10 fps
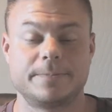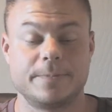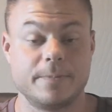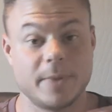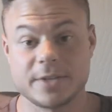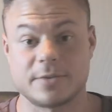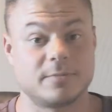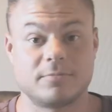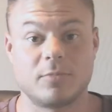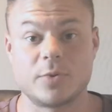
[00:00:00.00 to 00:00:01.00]
muscle,
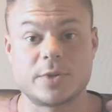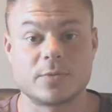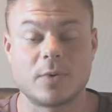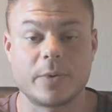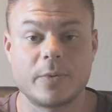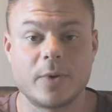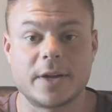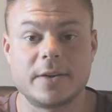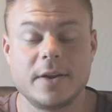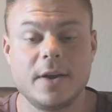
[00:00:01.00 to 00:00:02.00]
which is what we want.
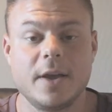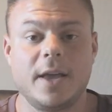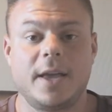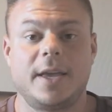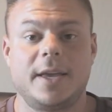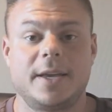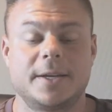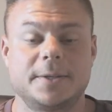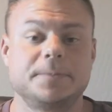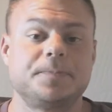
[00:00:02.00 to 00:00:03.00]

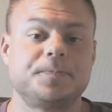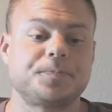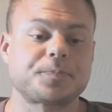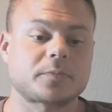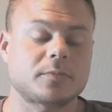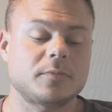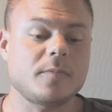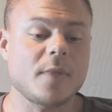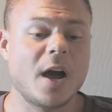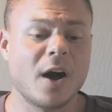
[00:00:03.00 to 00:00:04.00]
And
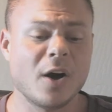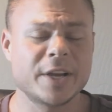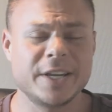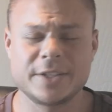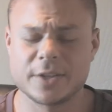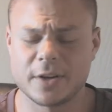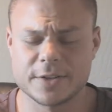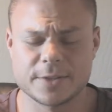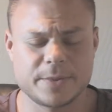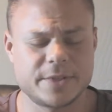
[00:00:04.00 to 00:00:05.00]
I'll get into all the
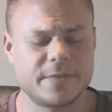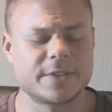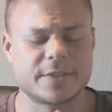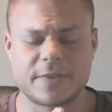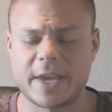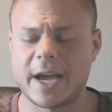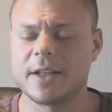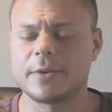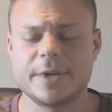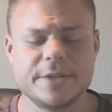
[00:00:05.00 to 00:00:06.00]
specifics of
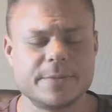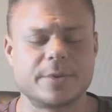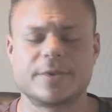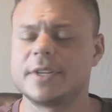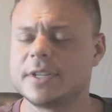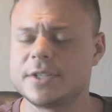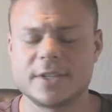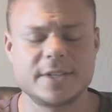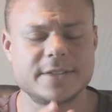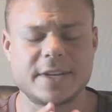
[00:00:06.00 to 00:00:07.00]
calories and
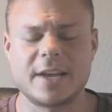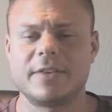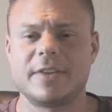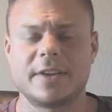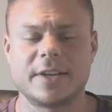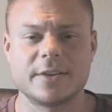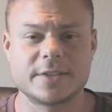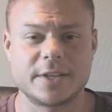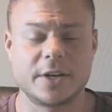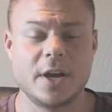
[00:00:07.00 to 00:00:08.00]
percentages and everything else
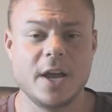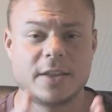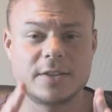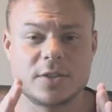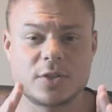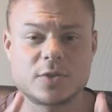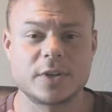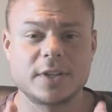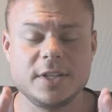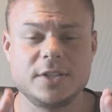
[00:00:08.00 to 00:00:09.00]
here. This is
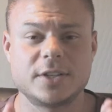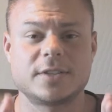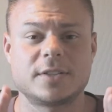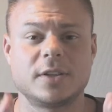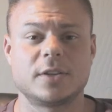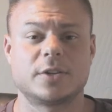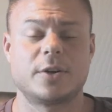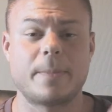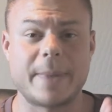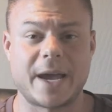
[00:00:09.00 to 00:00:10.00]
strictly just to
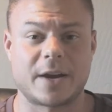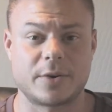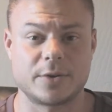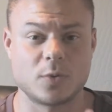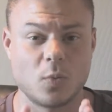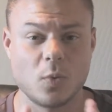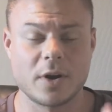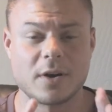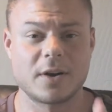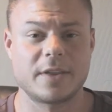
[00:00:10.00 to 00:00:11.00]
learn macros.
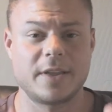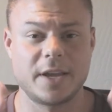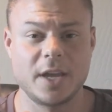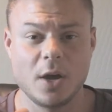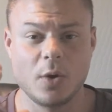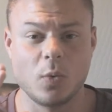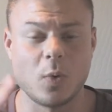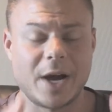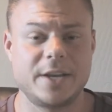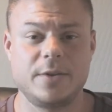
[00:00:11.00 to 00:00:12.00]
What are they?
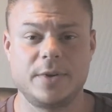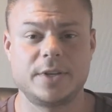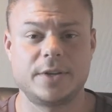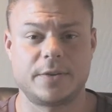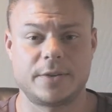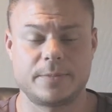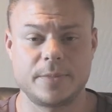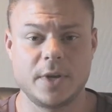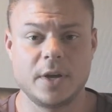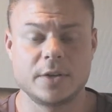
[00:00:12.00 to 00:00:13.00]
Why do you need to know them?
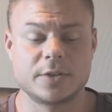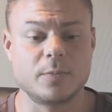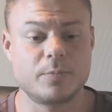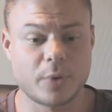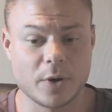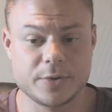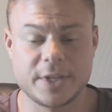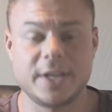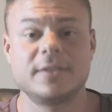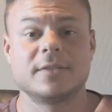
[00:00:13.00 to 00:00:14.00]
So
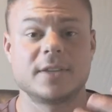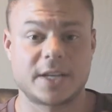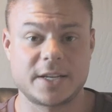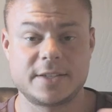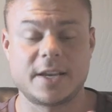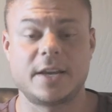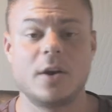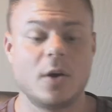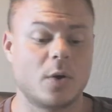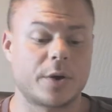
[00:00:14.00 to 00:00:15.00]
protein, like I said,
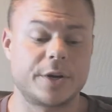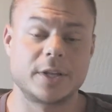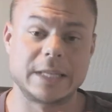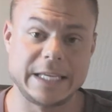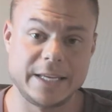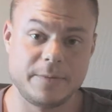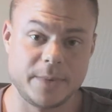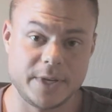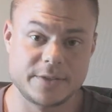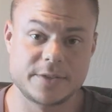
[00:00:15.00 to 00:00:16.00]
are your lean
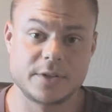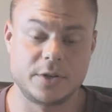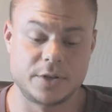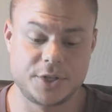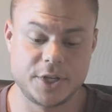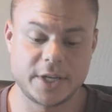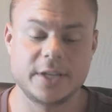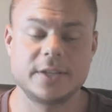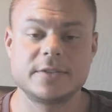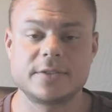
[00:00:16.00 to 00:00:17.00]
meats, your
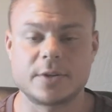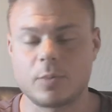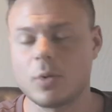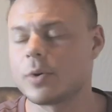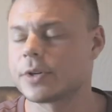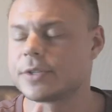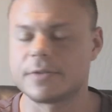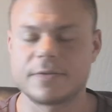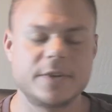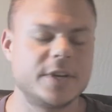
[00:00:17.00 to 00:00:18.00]
chickens, your porks,
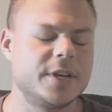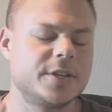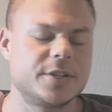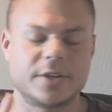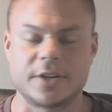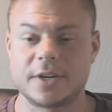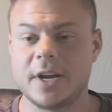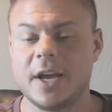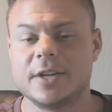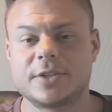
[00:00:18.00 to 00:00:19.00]
your fish, your
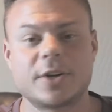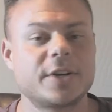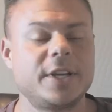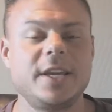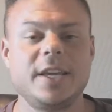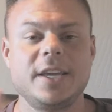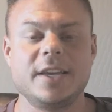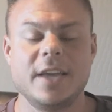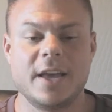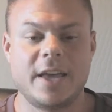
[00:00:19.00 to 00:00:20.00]

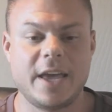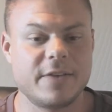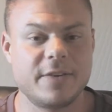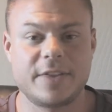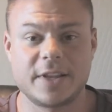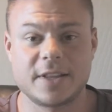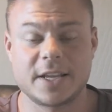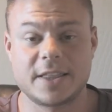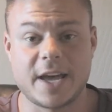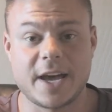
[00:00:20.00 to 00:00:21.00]
turkey, everything
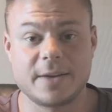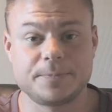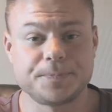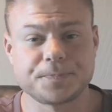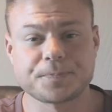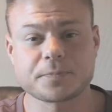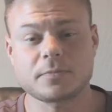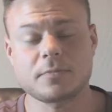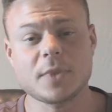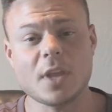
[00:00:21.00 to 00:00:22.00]
like that.
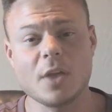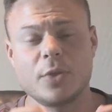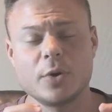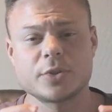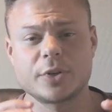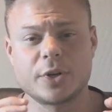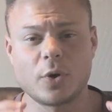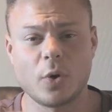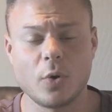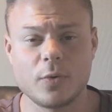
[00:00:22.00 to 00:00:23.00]
Those are your
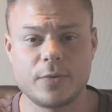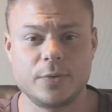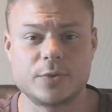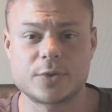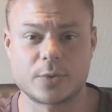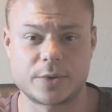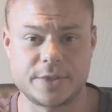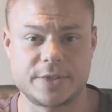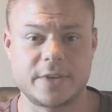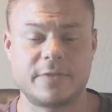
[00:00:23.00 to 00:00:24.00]
whole food
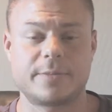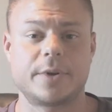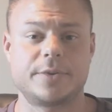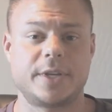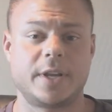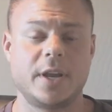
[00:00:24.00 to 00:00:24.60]
sources of protein.